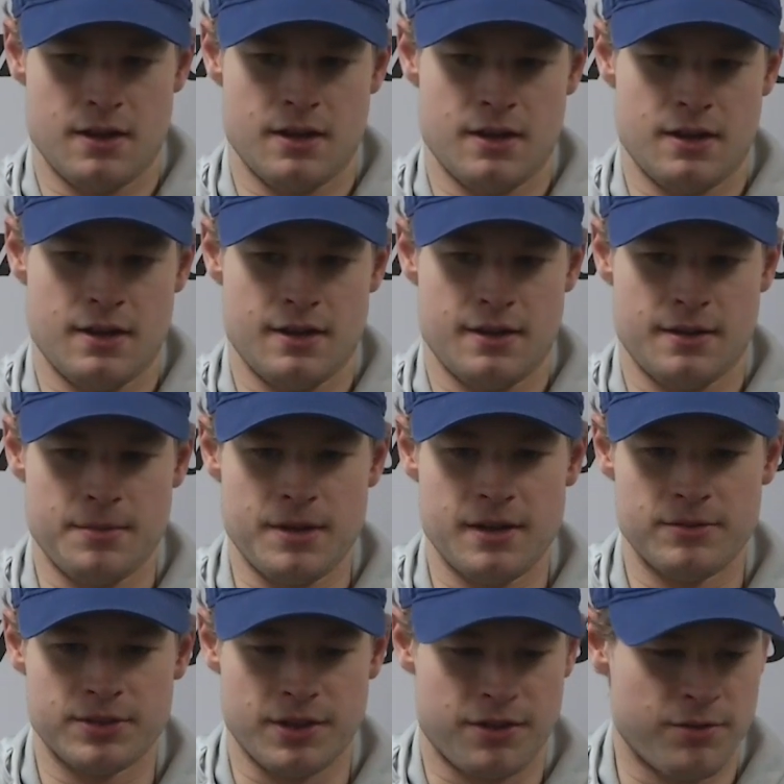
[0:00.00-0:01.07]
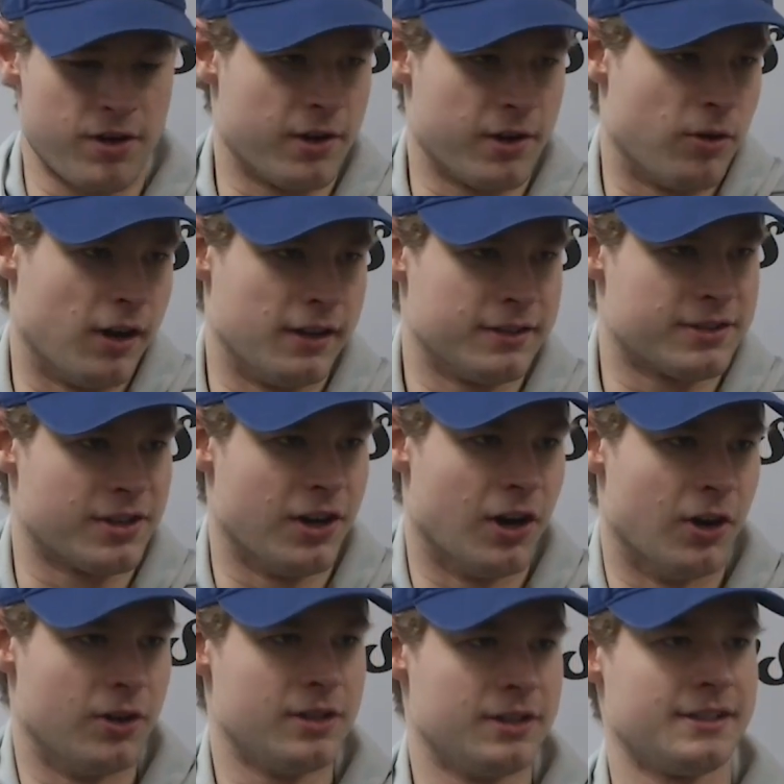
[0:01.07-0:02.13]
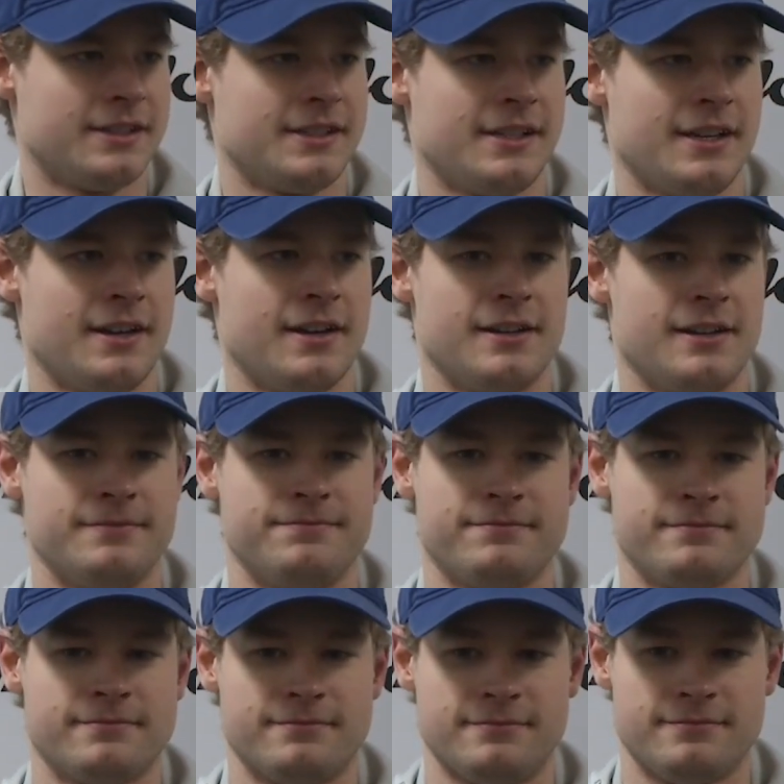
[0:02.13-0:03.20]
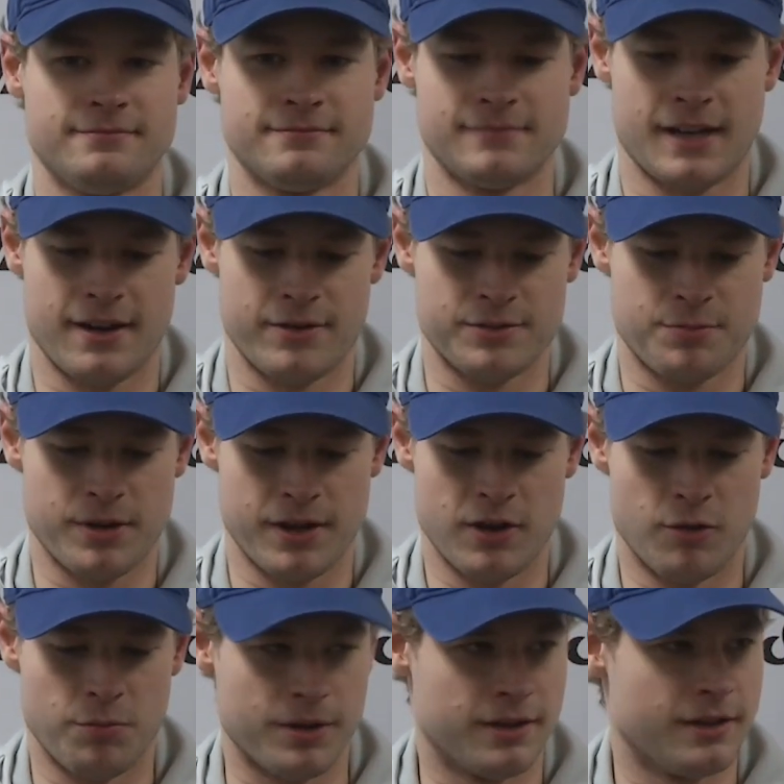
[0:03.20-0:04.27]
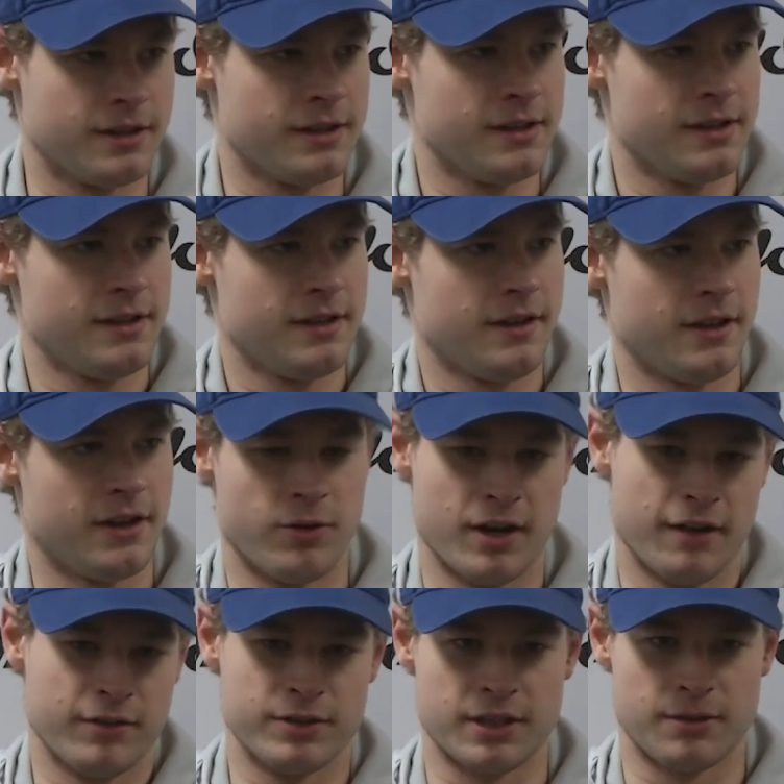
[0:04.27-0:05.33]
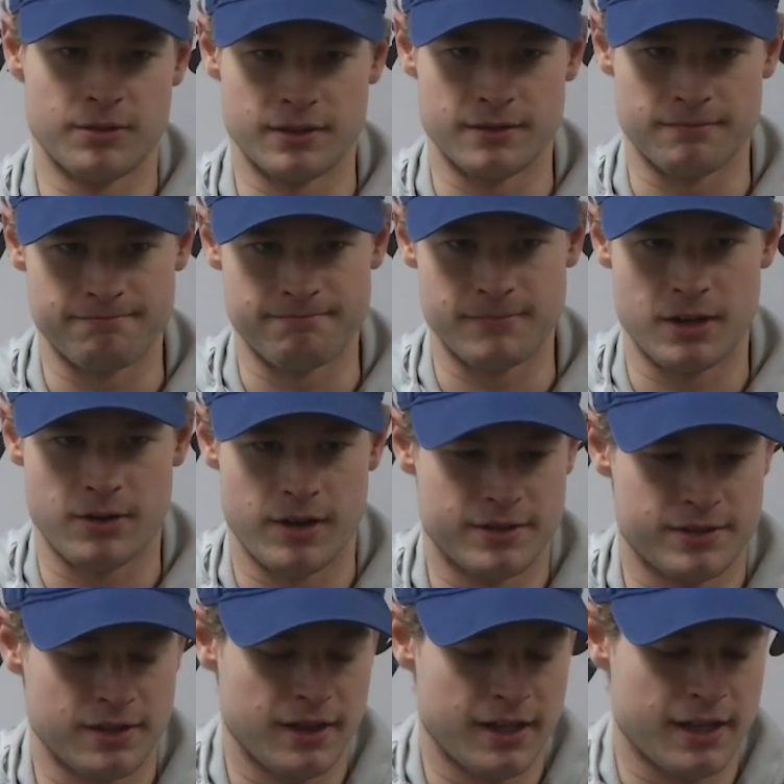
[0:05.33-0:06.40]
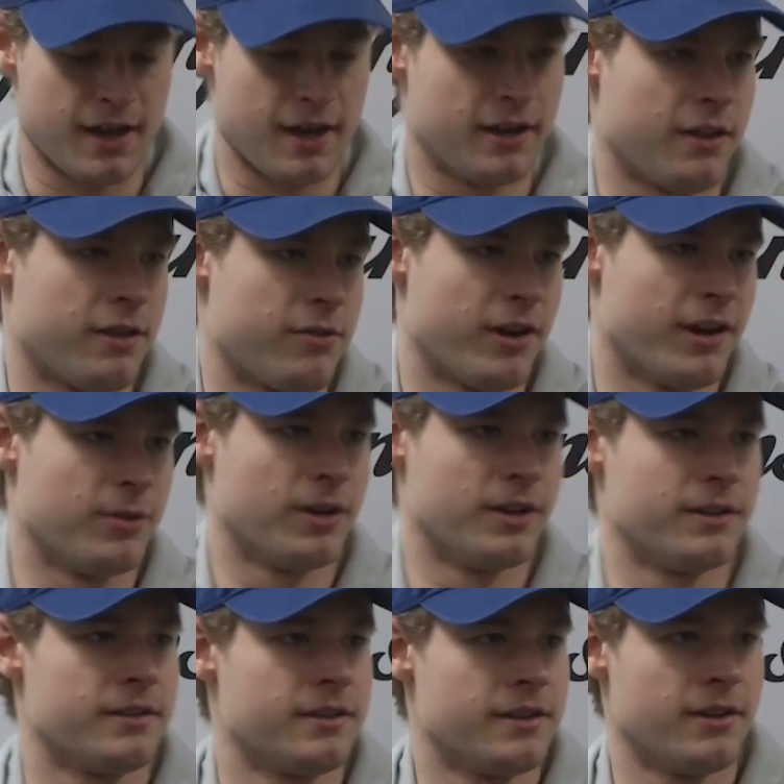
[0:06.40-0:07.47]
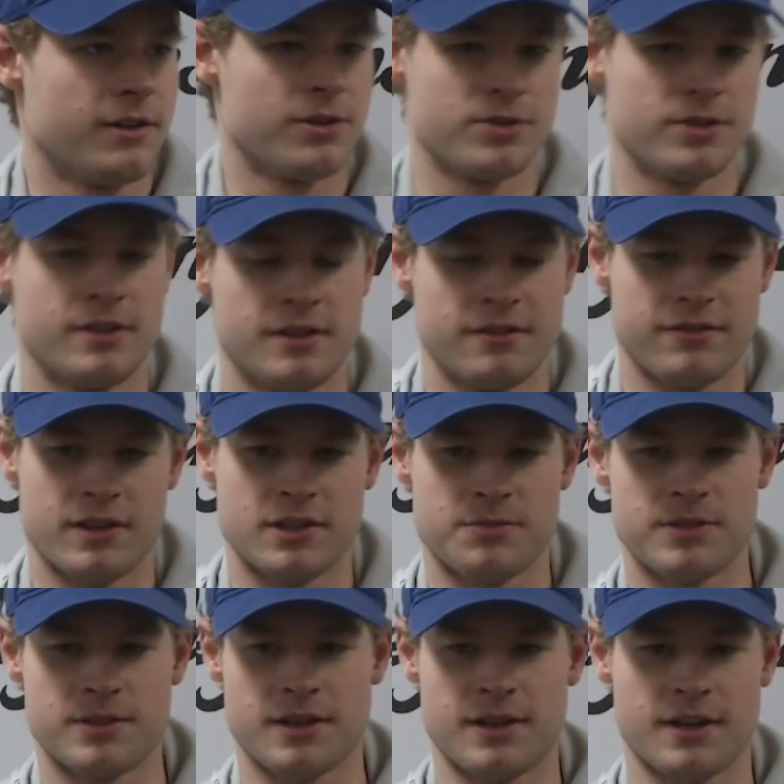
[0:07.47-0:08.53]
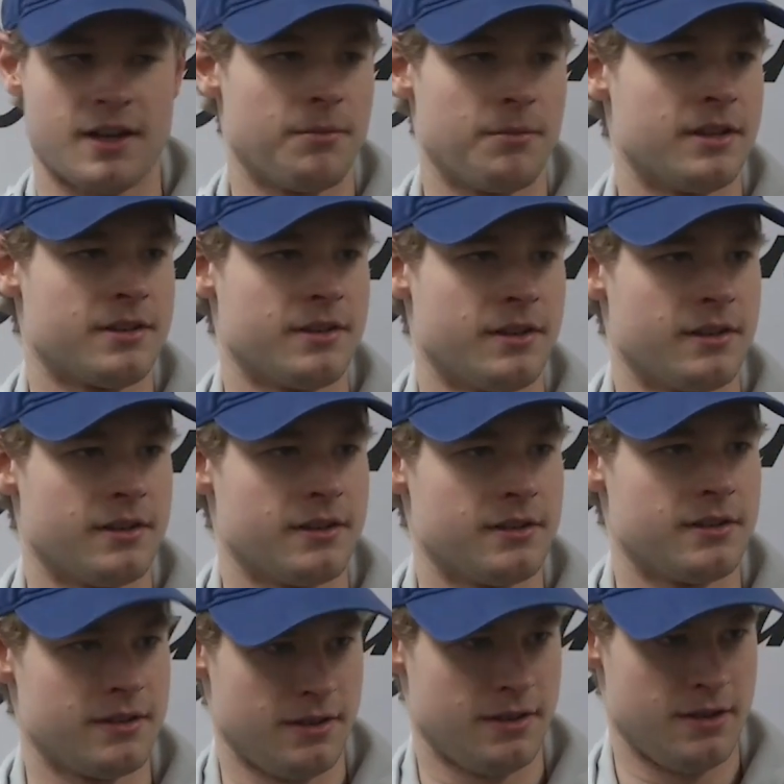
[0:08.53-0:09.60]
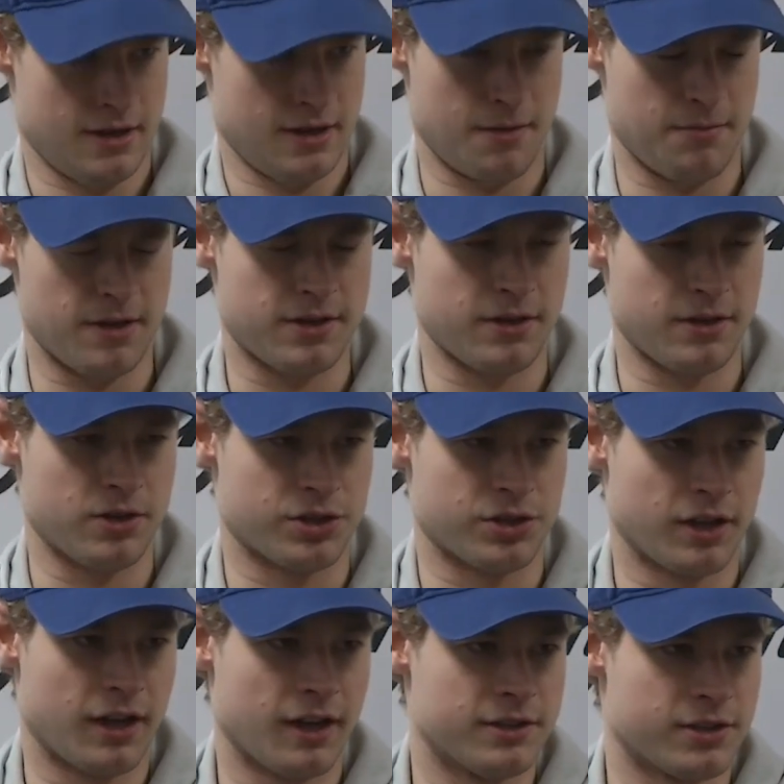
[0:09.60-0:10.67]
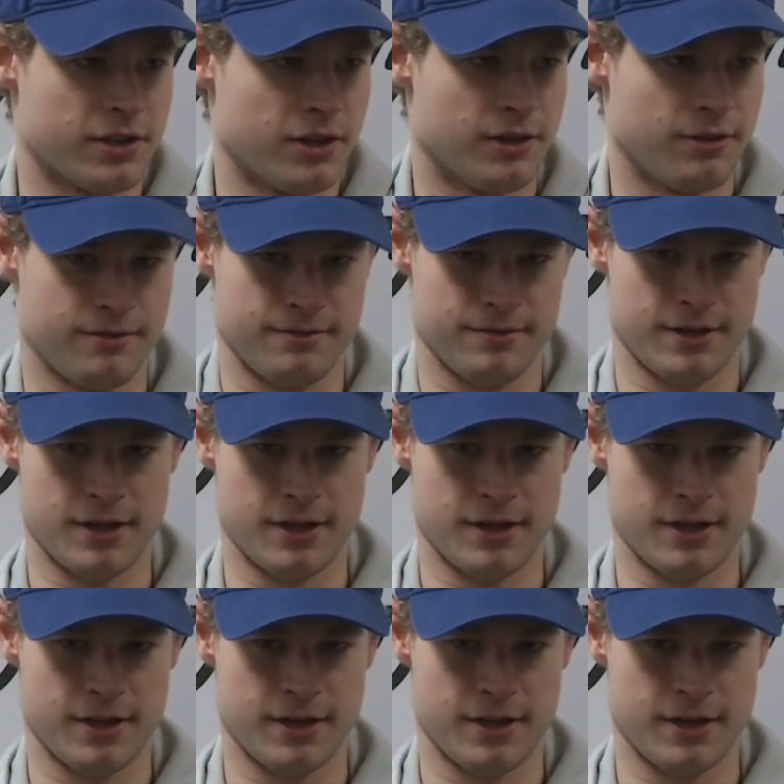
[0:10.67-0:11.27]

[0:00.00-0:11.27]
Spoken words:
I mean, it was a 3-on-1, so it was pretty open. You know, whenever someone, you know, hits the late guy in a 3-on-1, you know, usually the defenseman's going to commit to the shot. So,